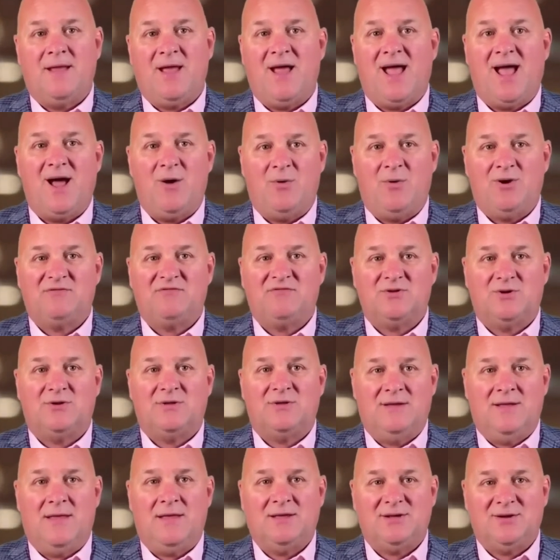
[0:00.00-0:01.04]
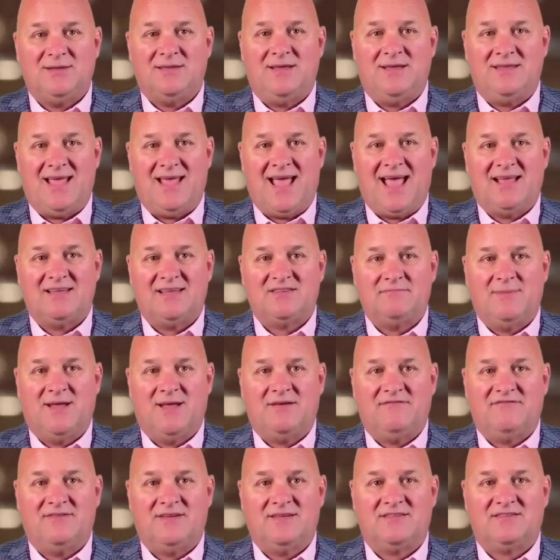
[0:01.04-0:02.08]
However, the tax
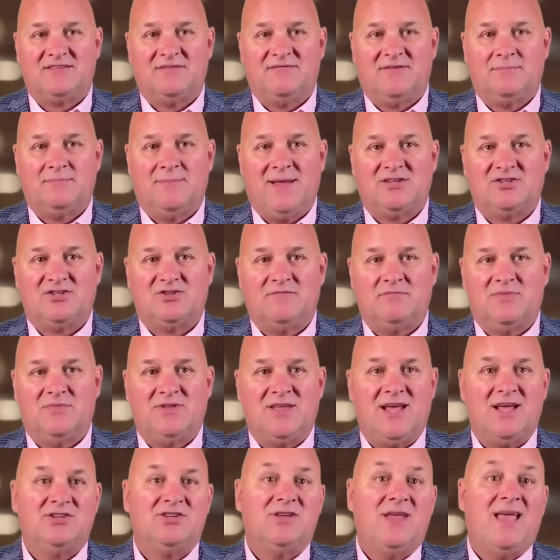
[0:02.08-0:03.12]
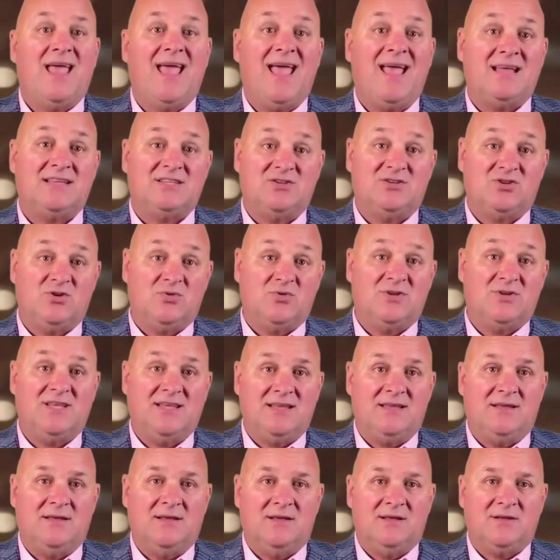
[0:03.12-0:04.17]
benefits of the Pension Protection Act
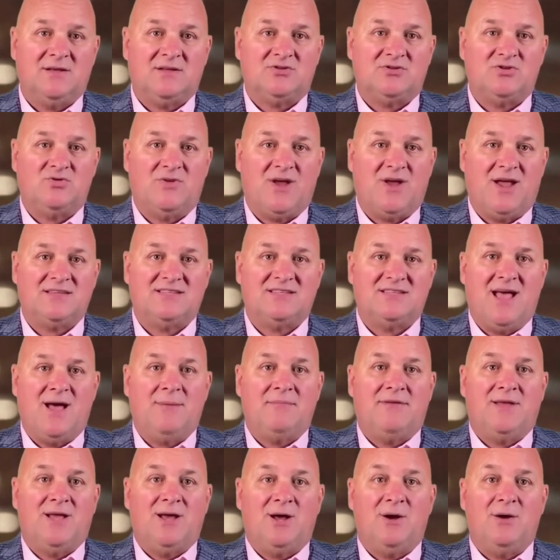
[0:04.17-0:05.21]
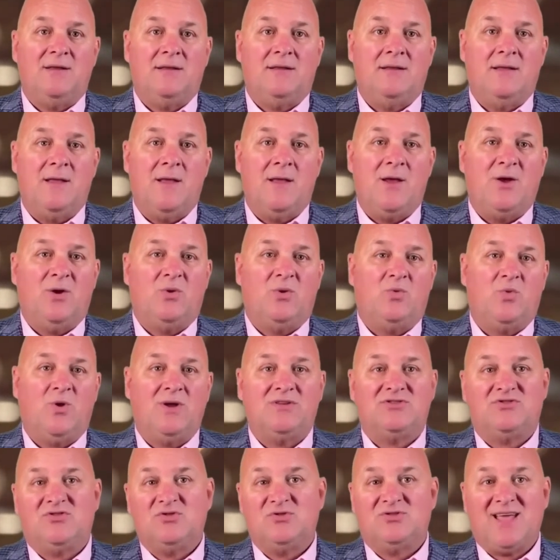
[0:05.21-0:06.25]
annuity do not stop there.
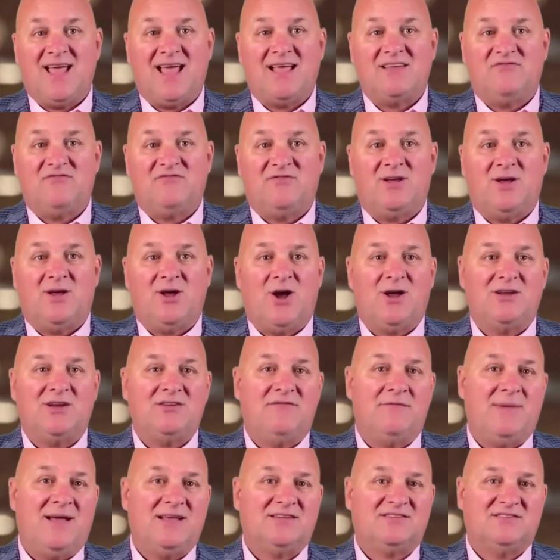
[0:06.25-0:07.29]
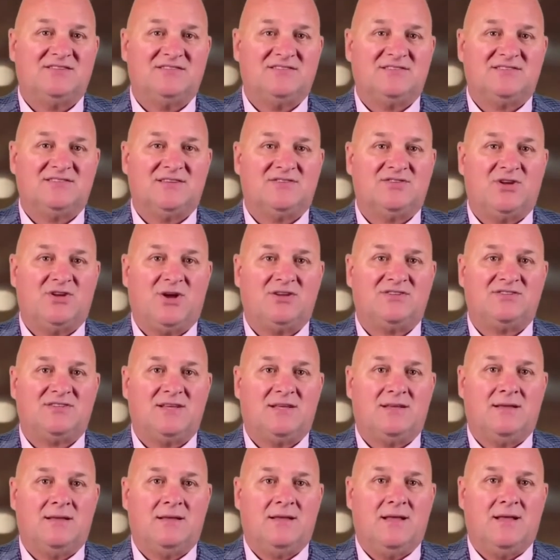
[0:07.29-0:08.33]
Once your tax-free cost basis is
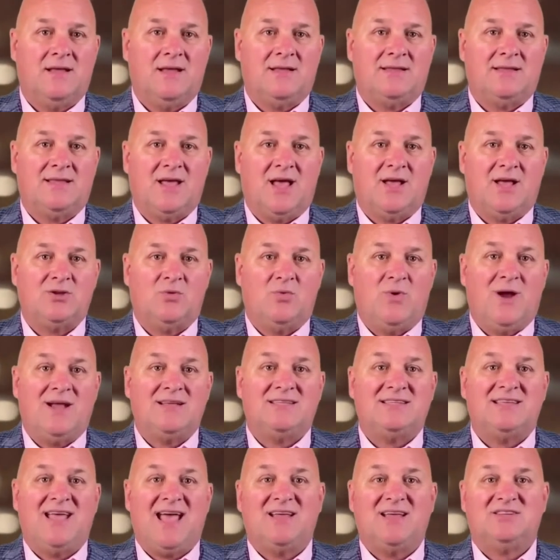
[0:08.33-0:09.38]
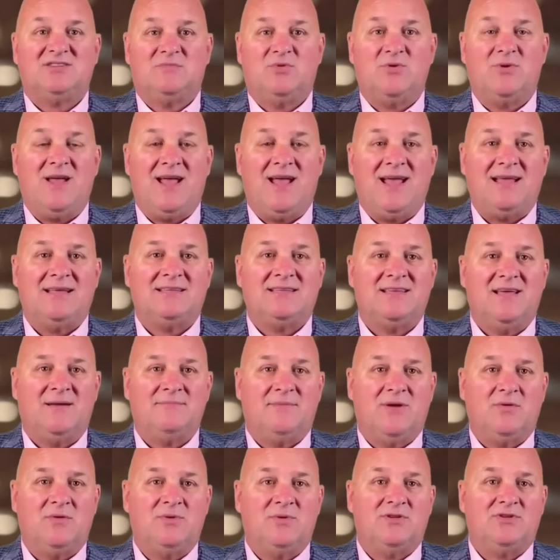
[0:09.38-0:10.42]
exhausted, the otherwise taxable gains can
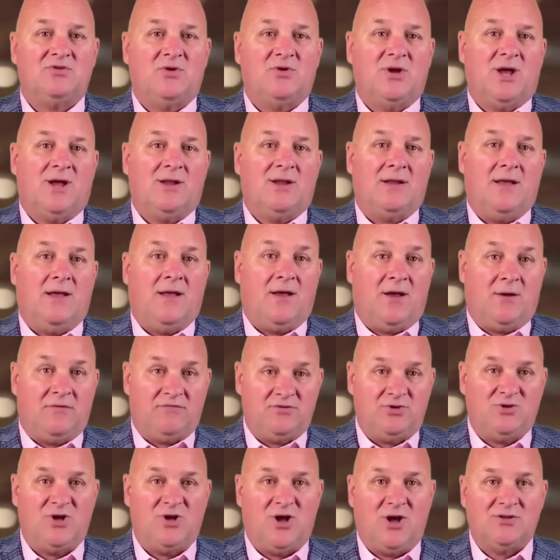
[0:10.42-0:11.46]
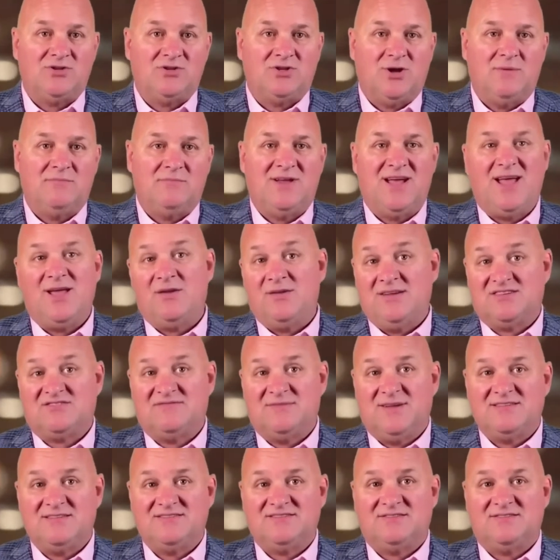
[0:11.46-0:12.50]
be withdrawn for long-term care
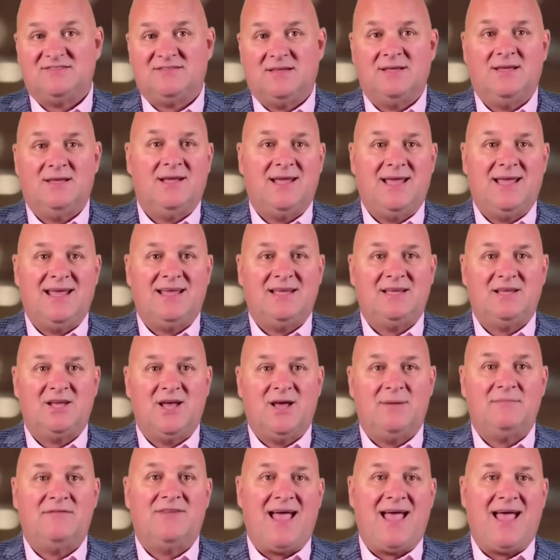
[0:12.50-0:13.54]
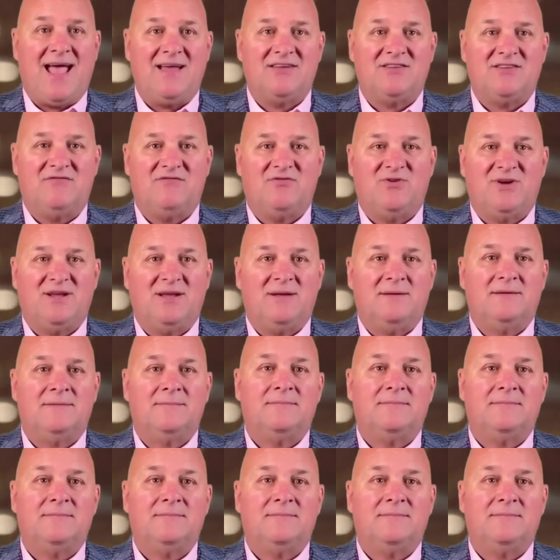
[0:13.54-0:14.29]
expenses, income tax-free.